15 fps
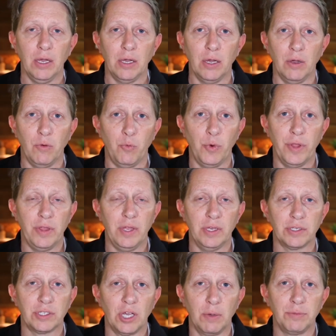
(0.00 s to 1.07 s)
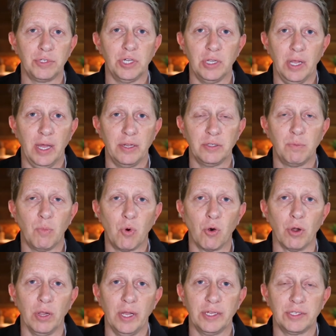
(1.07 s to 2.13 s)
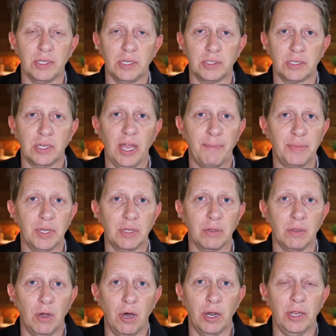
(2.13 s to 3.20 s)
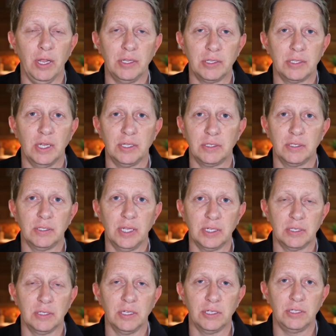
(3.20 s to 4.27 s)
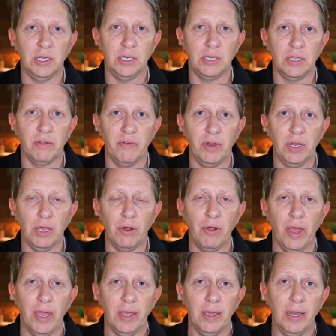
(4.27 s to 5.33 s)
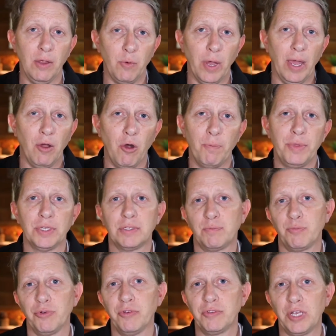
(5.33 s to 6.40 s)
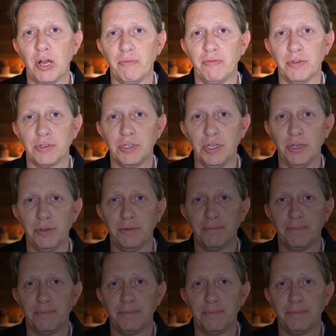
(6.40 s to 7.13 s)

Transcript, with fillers: with the assumption that is more or less a skeptical audience that's that's listening to the video. Anyway, I hope this proves helpful to you.